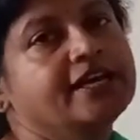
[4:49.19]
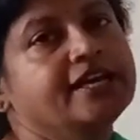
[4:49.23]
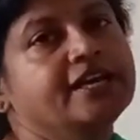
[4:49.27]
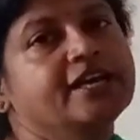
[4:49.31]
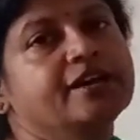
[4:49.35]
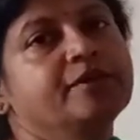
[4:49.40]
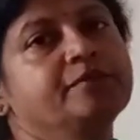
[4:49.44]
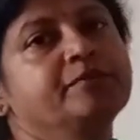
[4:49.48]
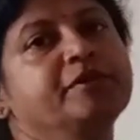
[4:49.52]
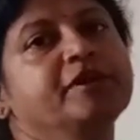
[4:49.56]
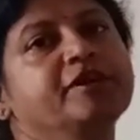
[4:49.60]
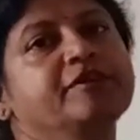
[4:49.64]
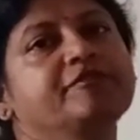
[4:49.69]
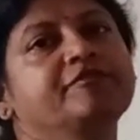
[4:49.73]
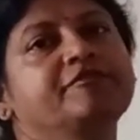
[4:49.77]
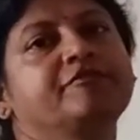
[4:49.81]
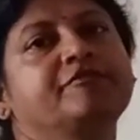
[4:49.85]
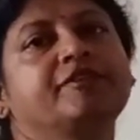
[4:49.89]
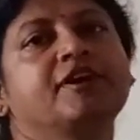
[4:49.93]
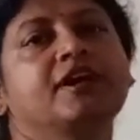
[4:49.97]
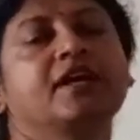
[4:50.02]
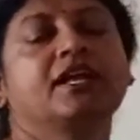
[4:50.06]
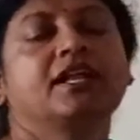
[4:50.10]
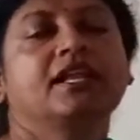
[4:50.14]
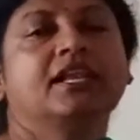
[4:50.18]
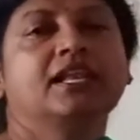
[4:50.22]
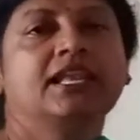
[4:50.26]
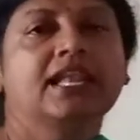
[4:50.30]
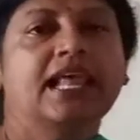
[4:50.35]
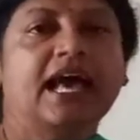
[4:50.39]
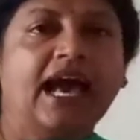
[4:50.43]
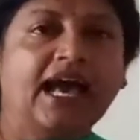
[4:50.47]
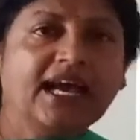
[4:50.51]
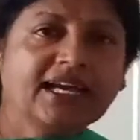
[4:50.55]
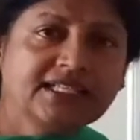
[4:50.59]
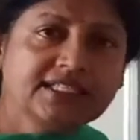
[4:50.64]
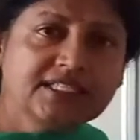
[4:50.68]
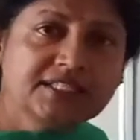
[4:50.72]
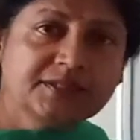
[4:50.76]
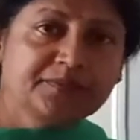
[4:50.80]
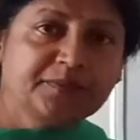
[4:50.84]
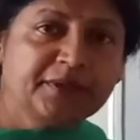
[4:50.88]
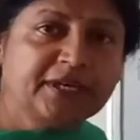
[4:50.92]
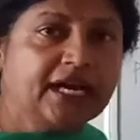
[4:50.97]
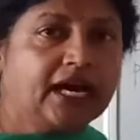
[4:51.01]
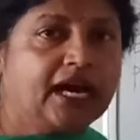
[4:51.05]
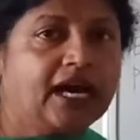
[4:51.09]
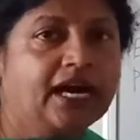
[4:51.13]
EMF
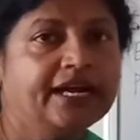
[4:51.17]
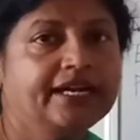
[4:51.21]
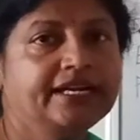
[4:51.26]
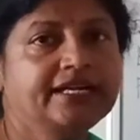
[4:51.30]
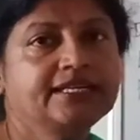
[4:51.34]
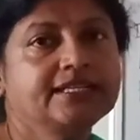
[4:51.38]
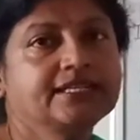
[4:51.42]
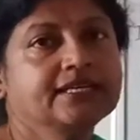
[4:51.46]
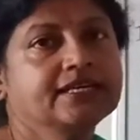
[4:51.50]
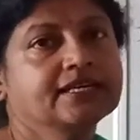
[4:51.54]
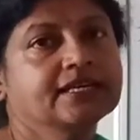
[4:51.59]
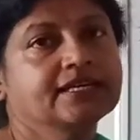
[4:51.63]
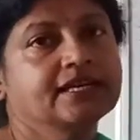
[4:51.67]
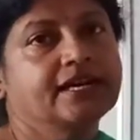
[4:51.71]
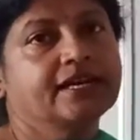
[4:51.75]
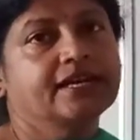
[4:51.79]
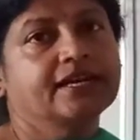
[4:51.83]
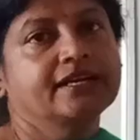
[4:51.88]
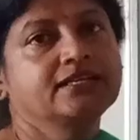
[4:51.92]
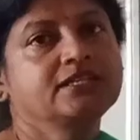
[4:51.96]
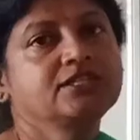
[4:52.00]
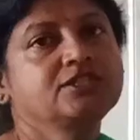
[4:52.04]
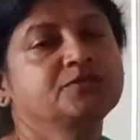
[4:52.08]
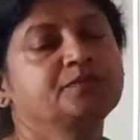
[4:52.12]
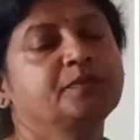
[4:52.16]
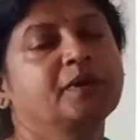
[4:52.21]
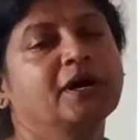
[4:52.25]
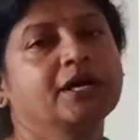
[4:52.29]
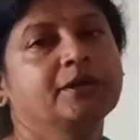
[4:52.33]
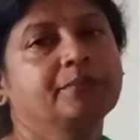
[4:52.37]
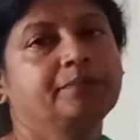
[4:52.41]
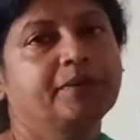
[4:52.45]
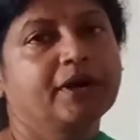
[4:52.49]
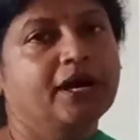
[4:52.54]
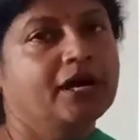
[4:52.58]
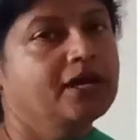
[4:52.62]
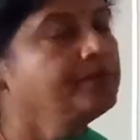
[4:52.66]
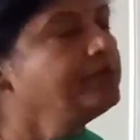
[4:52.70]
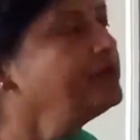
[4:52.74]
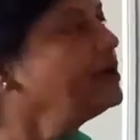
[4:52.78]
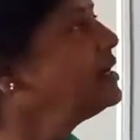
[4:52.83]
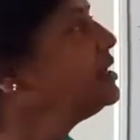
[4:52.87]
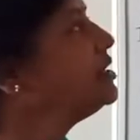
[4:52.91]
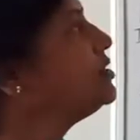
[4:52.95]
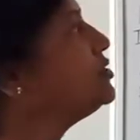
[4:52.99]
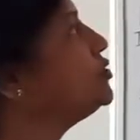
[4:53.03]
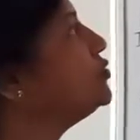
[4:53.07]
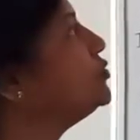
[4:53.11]
lags behind the current by pi
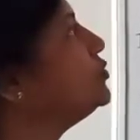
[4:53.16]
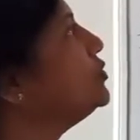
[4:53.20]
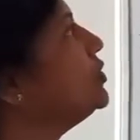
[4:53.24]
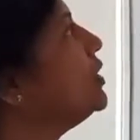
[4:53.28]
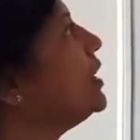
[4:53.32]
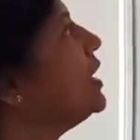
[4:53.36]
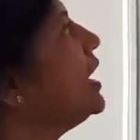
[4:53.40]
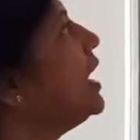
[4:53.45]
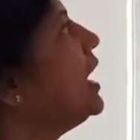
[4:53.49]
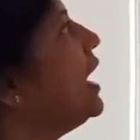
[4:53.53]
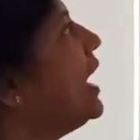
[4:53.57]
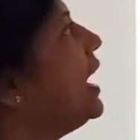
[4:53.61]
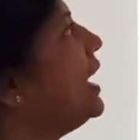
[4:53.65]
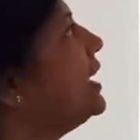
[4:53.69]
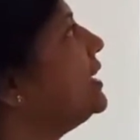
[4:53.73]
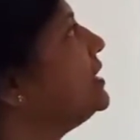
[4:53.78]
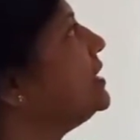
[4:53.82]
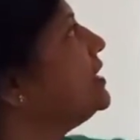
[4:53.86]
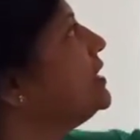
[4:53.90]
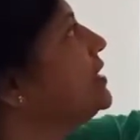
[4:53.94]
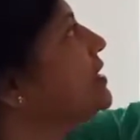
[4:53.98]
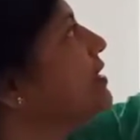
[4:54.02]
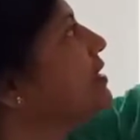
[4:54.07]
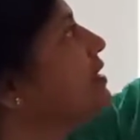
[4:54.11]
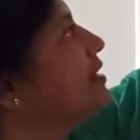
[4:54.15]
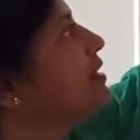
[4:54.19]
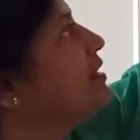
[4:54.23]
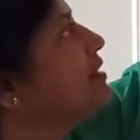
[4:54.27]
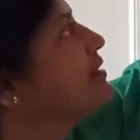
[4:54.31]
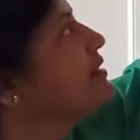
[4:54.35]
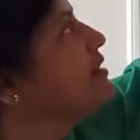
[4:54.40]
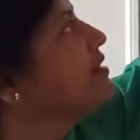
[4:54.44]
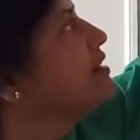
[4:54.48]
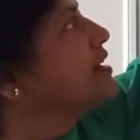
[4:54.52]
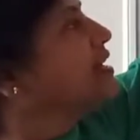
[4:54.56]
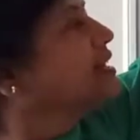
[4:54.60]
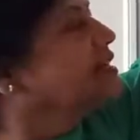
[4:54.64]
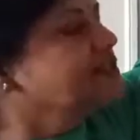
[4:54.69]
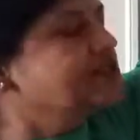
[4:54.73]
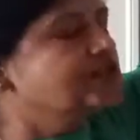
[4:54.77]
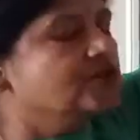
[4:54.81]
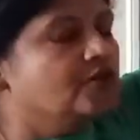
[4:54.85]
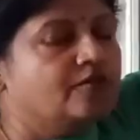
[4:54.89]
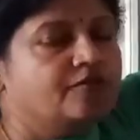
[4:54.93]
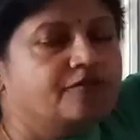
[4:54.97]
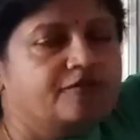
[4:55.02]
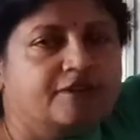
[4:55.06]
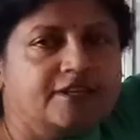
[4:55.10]
by 2, and here in
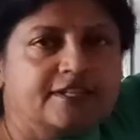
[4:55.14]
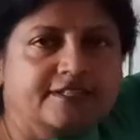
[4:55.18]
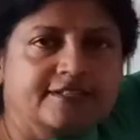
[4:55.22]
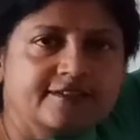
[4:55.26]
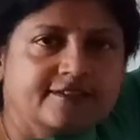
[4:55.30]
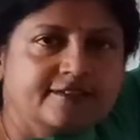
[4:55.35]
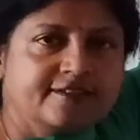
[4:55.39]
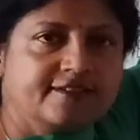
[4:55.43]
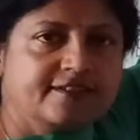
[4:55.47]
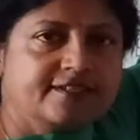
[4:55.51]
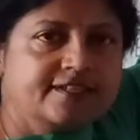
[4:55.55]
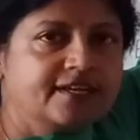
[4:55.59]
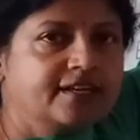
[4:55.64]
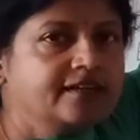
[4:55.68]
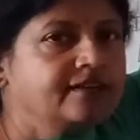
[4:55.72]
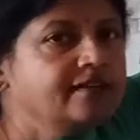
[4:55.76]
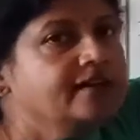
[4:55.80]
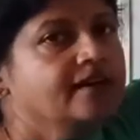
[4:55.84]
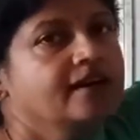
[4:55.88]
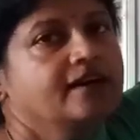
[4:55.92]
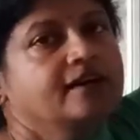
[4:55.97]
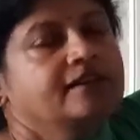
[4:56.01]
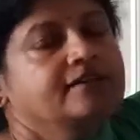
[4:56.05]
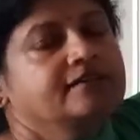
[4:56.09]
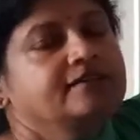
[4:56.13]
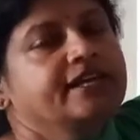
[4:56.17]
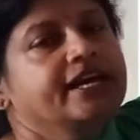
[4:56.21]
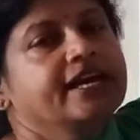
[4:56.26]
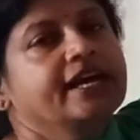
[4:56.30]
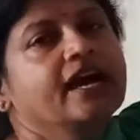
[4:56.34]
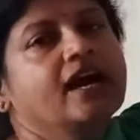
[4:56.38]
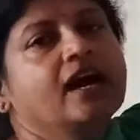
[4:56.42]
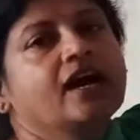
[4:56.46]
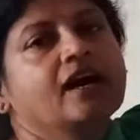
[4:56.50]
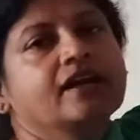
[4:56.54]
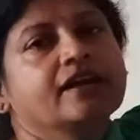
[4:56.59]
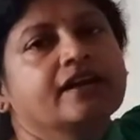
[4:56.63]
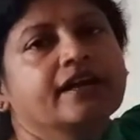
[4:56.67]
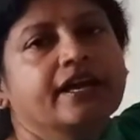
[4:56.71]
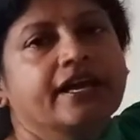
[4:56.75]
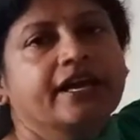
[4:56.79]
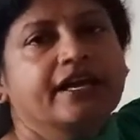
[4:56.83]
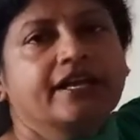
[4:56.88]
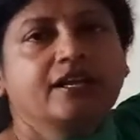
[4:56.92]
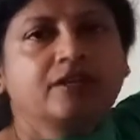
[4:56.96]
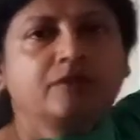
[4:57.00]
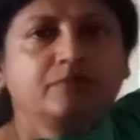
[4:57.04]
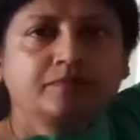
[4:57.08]
case of resistor, they are
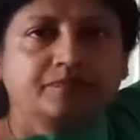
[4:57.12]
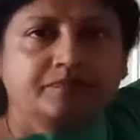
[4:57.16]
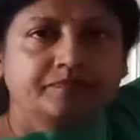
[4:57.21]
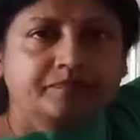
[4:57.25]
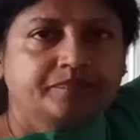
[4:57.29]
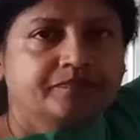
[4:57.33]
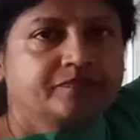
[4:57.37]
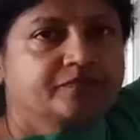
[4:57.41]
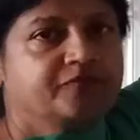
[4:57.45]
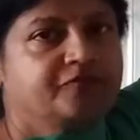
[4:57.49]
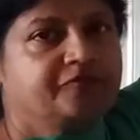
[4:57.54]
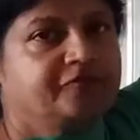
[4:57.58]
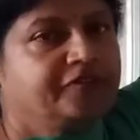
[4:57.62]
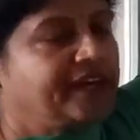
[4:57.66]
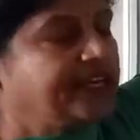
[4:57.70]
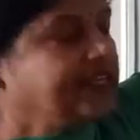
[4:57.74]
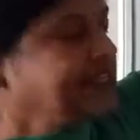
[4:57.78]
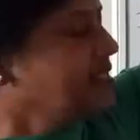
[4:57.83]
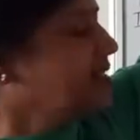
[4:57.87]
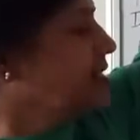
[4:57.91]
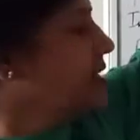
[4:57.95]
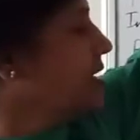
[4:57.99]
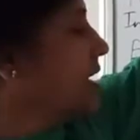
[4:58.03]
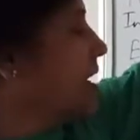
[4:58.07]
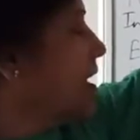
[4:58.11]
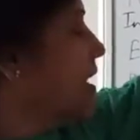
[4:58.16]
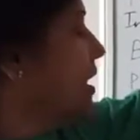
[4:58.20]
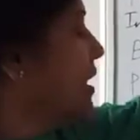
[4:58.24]
in phase.